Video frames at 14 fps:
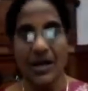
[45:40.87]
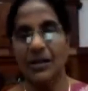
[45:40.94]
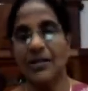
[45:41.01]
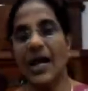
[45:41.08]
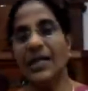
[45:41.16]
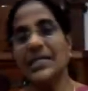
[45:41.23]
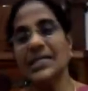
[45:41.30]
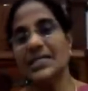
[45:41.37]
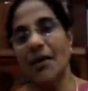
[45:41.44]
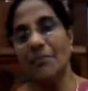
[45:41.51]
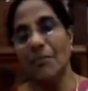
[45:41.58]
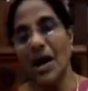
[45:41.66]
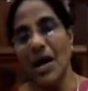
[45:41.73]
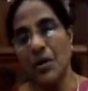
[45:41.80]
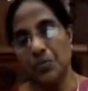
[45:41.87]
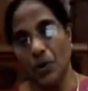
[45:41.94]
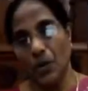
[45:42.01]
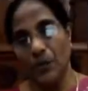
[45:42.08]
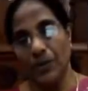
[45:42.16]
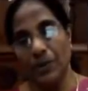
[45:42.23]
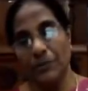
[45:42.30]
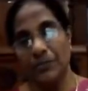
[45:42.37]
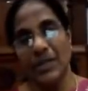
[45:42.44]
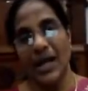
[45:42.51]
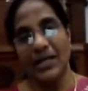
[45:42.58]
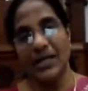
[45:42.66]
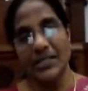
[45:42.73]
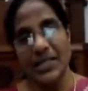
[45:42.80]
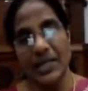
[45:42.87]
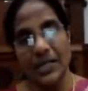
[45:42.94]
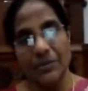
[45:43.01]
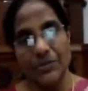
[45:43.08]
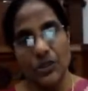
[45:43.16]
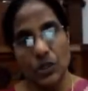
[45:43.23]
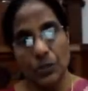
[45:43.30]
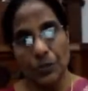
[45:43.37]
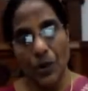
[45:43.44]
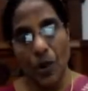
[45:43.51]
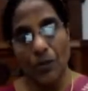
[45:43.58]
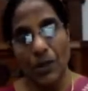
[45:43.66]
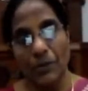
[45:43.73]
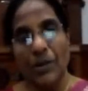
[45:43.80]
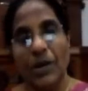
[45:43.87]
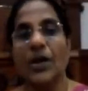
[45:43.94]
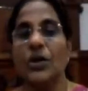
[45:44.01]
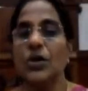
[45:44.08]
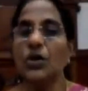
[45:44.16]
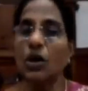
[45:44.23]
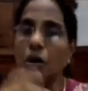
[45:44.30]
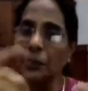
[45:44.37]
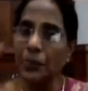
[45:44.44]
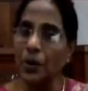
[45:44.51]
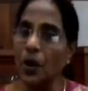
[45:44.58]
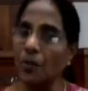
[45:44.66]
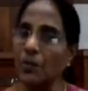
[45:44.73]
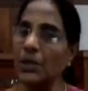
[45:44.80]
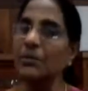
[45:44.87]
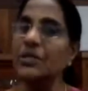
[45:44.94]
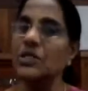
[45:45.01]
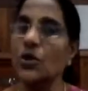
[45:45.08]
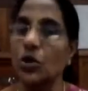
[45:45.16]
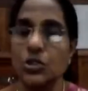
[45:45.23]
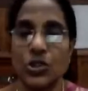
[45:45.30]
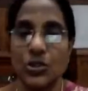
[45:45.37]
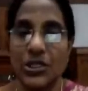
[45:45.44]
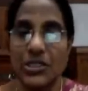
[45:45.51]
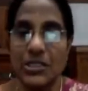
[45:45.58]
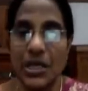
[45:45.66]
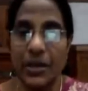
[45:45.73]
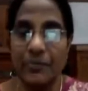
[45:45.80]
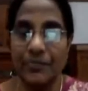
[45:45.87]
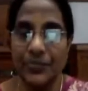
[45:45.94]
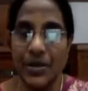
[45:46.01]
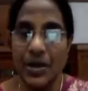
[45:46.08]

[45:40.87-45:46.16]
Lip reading: That is my problem. That is individual problem. Your problem is also the same.